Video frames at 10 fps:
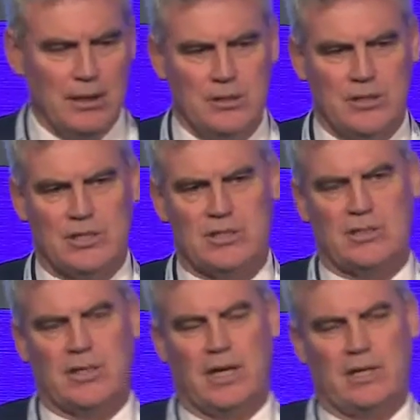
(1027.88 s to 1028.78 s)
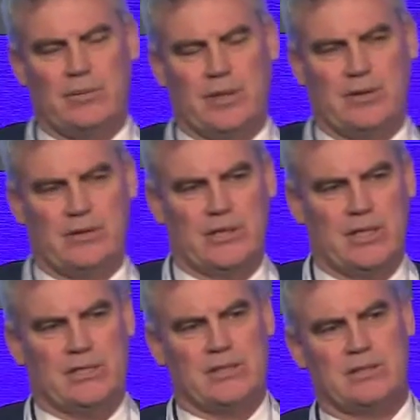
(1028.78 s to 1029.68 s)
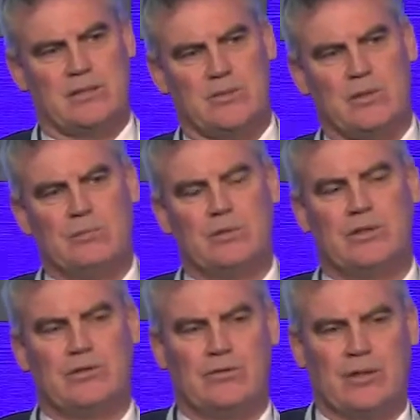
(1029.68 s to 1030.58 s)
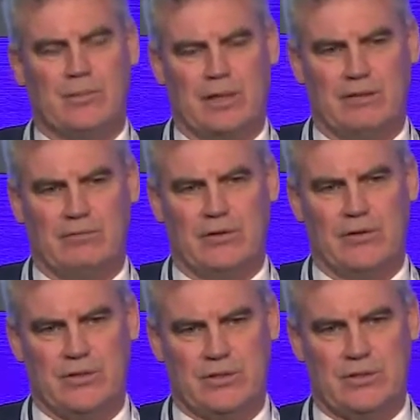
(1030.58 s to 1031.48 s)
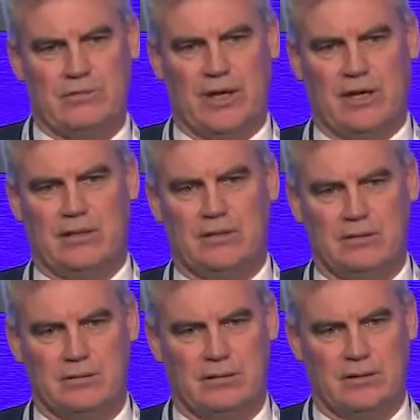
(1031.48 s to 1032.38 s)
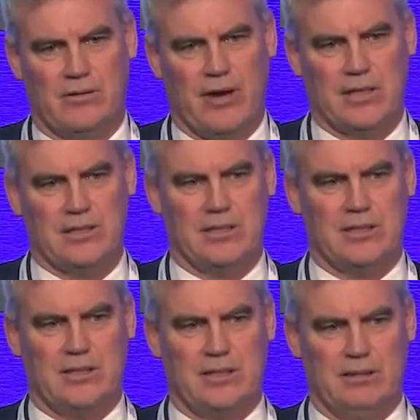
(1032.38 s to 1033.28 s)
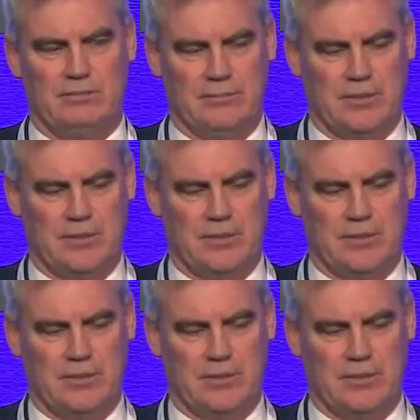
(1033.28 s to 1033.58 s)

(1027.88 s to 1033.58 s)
Just in the Canterbury context, there's 1.3 million views of that that are accessed any,